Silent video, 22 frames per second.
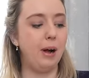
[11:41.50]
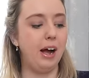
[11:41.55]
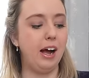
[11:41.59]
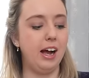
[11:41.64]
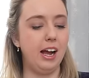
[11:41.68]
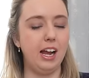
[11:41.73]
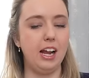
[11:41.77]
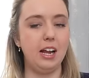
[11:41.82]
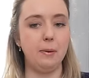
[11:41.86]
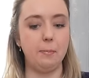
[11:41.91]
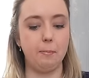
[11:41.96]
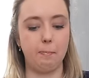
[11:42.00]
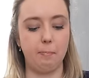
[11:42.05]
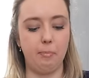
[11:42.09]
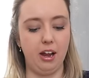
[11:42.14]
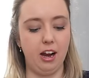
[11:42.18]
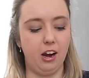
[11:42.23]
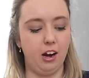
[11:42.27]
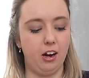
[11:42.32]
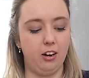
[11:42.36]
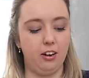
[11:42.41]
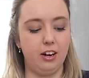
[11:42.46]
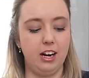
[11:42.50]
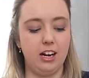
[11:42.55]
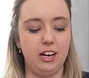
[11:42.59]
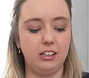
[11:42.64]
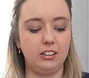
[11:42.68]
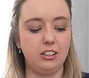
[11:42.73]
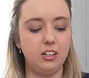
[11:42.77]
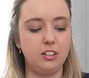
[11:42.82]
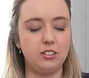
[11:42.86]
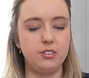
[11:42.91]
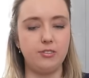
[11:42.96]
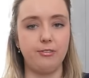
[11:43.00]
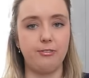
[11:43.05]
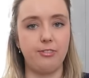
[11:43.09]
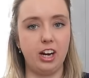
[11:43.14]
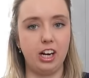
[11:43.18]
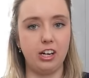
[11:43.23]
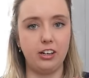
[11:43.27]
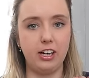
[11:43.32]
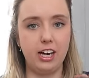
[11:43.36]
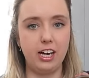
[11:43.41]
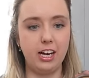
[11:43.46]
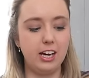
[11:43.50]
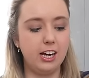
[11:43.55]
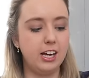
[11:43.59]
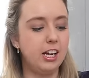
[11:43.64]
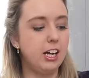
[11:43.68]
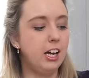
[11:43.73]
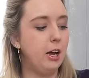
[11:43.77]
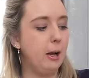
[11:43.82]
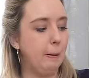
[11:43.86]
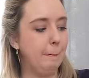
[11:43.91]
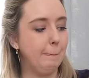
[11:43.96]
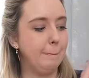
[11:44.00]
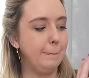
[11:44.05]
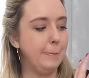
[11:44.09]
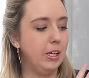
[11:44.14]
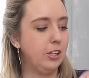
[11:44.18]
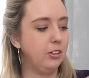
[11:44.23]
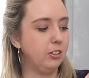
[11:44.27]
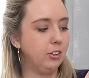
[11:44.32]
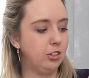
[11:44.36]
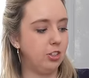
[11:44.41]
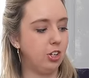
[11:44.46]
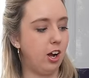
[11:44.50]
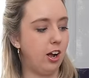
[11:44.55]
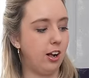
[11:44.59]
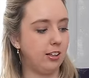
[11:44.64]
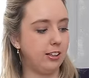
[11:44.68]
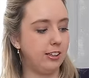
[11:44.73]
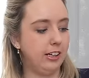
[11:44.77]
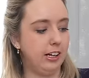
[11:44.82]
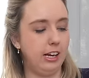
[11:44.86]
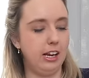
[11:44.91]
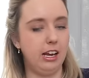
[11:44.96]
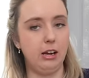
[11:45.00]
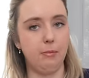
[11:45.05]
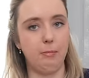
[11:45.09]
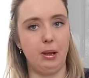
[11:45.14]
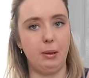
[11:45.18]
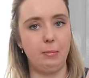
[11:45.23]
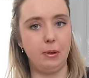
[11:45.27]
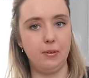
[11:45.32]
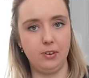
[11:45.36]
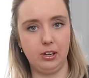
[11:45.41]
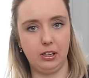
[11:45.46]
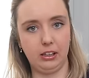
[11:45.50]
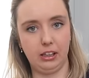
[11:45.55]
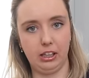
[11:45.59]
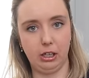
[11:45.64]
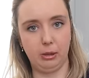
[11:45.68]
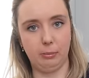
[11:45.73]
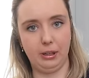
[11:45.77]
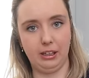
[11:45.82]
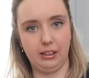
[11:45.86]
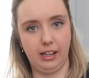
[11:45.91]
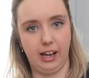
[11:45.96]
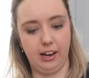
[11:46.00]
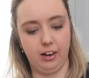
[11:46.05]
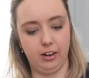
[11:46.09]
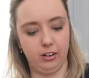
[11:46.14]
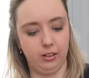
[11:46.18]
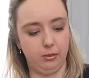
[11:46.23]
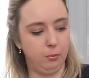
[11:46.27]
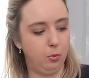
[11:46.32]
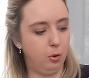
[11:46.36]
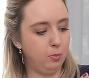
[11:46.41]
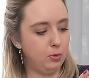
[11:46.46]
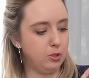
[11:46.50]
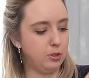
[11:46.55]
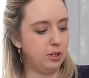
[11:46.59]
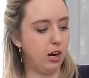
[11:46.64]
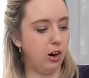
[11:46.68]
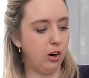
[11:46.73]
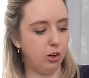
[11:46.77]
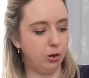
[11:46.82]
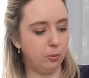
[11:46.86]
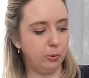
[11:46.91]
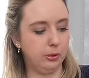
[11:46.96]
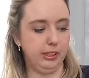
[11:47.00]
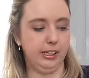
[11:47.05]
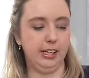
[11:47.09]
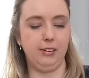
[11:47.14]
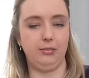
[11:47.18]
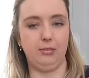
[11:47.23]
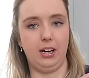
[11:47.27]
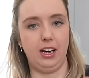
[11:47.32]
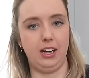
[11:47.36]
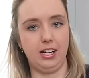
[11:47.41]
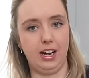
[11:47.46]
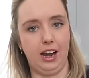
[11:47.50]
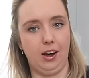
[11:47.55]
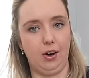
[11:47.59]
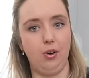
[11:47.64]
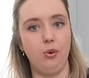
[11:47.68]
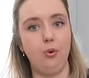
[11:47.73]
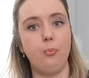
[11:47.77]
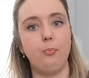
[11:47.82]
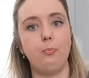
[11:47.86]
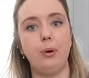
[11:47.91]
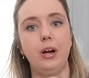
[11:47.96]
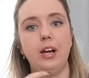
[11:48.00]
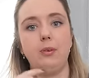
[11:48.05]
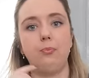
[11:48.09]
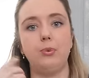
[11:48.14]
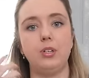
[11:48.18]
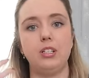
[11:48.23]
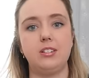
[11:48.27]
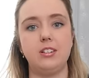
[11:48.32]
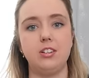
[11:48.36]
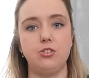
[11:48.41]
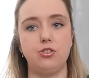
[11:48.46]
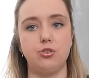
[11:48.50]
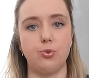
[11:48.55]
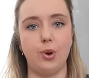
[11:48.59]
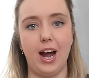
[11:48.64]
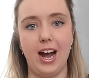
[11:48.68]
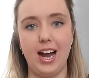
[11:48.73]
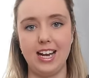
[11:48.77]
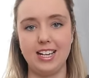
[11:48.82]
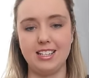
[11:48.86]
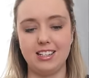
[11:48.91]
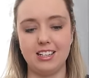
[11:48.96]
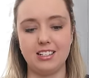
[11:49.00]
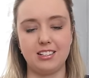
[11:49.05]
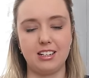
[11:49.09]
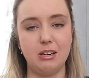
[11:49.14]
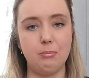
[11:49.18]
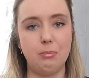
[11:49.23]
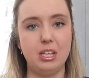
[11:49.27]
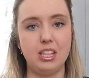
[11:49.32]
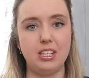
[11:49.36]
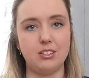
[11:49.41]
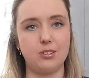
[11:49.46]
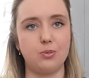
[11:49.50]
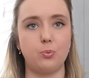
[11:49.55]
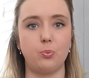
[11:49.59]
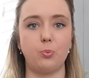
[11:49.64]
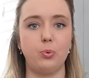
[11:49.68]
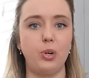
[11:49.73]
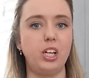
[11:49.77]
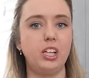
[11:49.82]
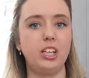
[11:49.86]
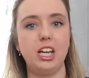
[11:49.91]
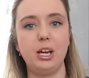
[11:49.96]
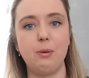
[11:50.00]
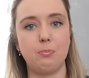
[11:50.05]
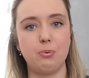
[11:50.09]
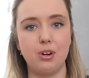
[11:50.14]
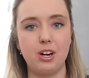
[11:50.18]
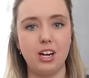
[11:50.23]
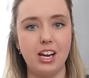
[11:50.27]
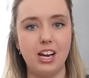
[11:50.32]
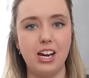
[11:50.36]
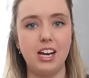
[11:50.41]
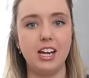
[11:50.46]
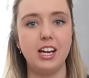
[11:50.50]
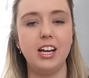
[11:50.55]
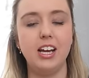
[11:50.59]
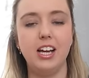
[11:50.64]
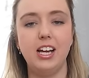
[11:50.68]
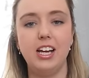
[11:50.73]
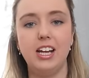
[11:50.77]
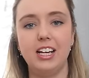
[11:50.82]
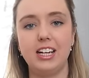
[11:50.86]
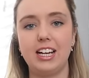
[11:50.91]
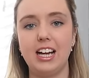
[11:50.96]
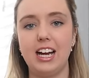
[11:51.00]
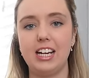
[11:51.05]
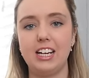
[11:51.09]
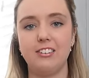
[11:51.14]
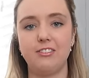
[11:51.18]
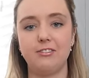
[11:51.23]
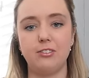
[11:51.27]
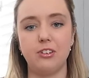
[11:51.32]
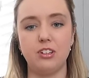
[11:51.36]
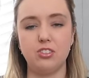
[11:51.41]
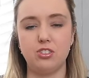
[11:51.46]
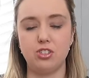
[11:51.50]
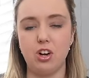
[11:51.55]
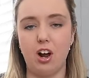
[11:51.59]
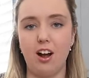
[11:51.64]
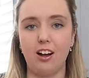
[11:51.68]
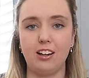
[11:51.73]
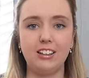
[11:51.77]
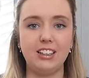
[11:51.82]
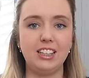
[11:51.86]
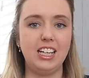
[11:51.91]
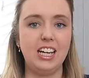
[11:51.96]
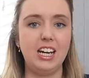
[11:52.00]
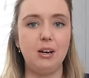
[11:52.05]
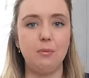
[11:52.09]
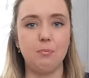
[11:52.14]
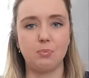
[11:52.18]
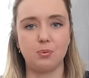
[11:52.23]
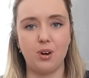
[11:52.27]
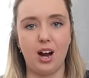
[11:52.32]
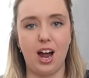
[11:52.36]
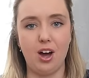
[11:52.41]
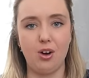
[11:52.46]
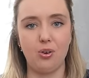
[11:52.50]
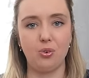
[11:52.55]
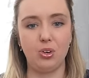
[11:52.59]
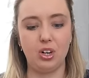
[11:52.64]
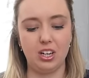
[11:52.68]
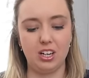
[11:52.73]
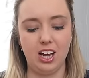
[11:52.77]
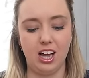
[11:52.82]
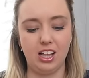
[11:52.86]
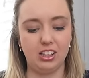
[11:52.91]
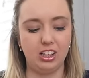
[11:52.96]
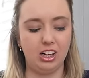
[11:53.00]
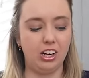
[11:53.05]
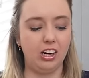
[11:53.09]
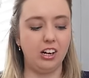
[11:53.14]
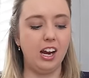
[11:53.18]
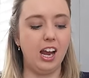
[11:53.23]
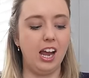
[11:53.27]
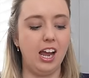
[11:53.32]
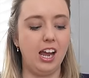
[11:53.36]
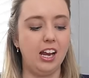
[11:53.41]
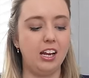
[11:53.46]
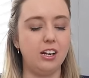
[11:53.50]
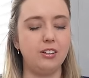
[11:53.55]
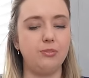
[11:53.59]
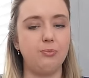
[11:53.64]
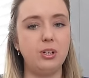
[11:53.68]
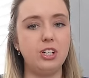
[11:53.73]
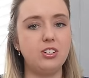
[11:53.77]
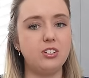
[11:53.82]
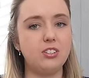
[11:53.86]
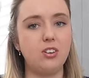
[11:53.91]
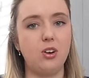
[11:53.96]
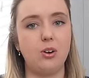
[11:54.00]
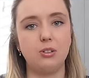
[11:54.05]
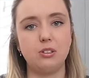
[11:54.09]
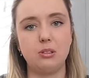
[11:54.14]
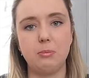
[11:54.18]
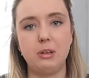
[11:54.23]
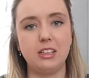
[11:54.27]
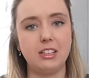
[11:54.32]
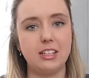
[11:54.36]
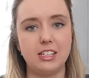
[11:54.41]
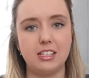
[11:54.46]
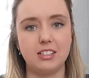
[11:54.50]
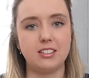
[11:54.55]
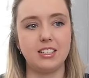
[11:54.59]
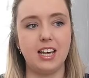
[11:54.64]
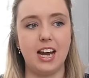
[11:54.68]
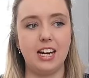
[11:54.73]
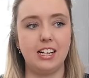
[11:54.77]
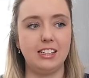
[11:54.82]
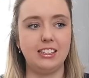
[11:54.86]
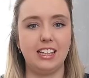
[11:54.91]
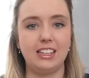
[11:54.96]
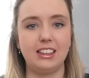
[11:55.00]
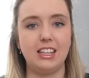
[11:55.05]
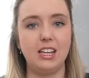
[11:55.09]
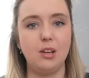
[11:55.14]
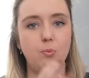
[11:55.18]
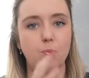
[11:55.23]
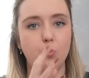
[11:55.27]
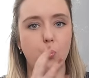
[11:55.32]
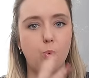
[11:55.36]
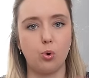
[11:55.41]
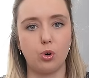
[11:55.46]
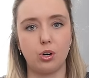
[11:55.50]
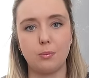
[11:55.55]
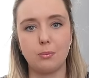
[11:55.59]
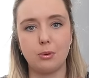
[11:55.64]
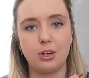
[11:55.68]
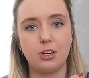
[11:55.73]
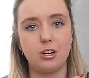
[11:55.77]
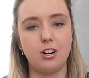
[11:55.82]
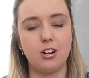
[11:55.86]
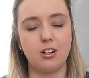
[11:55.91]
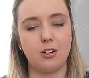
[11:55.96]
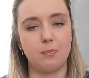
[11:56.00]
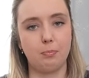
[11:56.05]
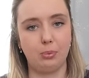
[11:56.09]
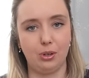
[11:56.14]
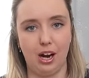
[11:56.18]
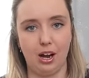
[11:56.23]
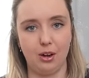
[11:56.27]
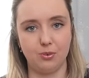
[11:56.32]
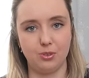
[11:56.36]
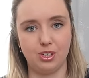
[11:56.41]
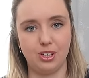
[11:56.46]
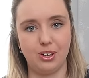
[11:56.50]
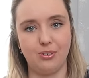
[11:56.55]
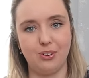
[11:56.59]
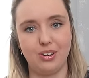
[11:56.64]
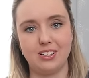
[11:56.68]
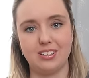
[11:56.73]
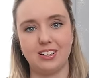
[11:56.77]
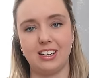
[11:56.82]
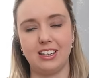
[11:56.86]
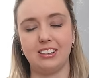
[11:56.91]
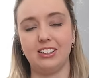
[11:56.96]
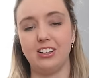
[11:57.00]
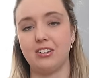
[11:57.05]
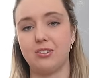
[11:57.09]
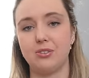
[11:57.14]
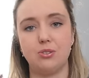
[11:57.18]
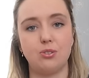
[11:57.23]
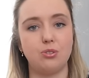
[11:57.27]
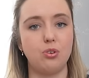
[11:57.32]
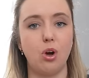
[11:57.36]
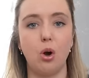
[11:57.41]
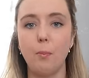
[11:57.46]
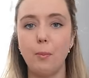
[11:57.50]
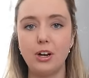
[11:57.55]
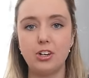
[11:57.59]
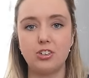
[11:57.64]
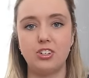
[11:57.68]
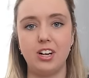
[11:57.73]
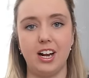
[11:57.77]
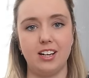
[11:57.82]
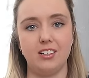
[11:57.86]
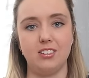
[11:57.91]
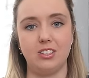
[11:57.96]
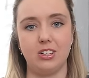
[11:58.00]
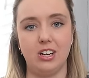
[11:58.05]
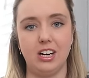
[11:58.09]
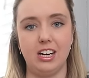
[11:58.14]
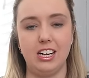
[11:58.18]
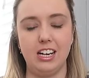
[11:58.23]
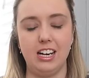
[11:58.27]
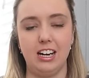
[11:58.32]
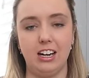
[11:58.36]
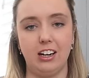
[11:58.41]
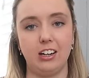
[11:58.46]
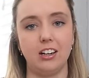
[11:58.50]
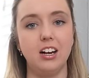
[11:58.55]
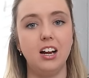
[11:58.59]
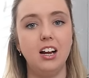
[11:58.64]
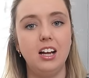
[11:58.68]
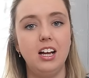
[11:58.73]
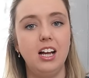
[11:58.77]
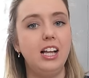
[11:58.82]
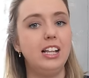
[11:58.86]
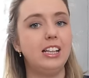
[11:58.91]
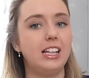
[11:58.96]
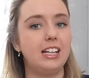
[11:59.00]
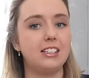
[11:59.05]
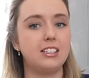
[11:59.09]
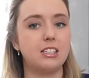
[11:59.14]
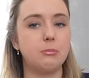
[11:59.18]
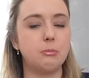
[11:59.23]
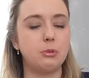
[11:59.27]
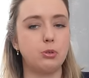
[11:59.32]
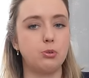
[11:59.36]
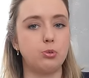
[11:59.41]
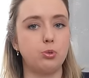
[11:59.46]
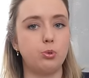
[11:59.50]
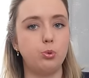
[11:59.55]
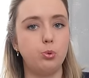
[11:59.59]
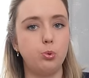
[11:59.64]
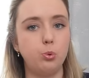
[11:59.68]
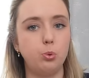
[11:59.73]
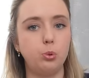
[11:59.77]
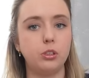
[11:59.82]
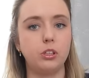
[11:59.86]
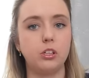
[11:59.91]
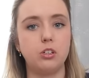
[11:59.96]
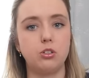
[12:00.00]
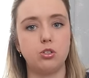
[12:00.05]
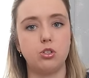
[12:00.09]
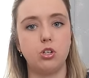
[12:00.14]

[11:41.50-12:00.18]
by Behr, and it looks very milk chocolatey, maybe even a little bit lighter, almost caramely right now, but once it dries, it's gonna be this really pretty kind of chocolatey brown color and we just ultimately decided that the warmer brown tone is gonna look so much nicer in here then some of those cooler